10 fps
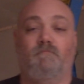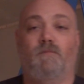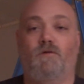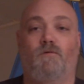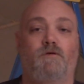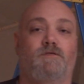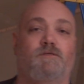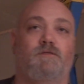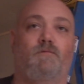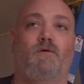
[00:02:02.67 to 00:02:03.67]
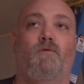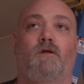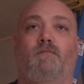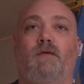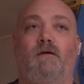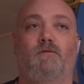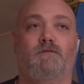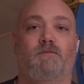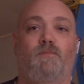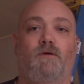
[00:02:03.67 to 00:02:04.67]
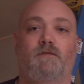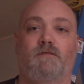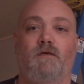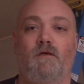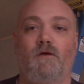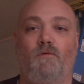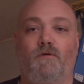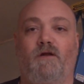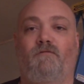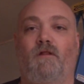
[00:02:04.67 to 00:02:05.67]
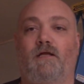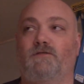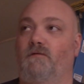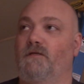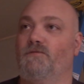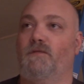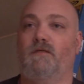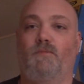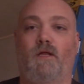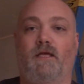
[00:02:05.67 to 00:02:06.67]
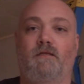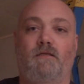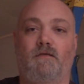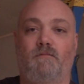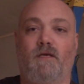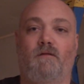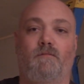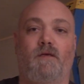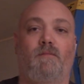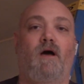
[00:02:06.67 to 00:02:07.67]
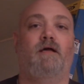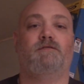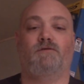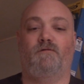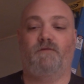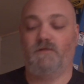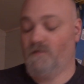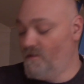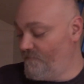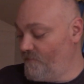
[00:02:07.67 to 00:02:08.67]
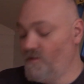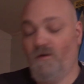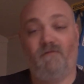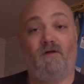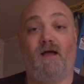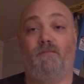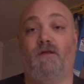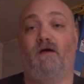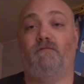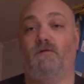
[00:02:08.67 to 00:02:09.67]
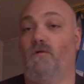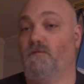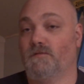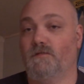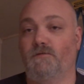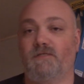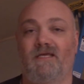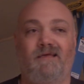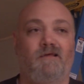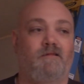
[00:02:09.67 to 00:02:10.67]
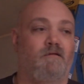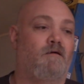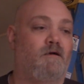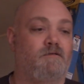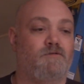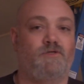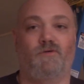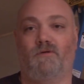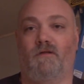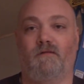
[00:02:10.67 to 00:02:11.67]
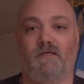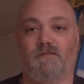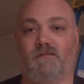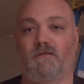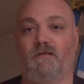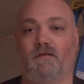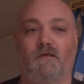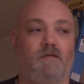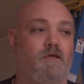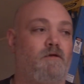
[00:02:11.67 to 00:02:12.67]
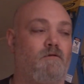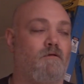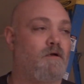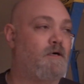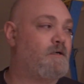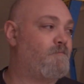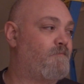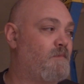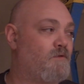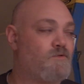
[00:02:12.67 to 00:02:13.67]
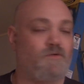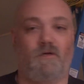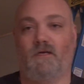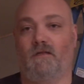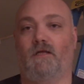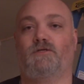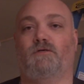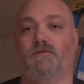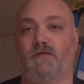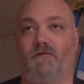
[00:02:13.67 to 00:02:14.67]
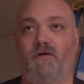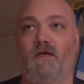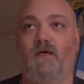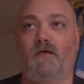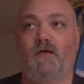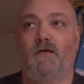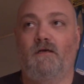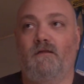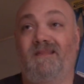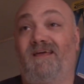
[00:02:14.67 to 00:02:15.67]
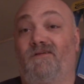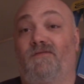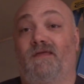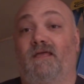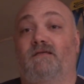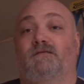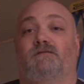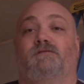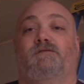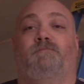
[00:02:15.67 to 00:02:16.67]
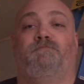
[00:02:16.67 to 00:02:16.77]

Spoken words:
you know, we want to be able to put whatever electrical things we need to plug in. They need to be able to be up high, so if we do ever happen to have any rodents loose, they're not chewing on things in here, you know, chewing on any electrical stuff. The other thing is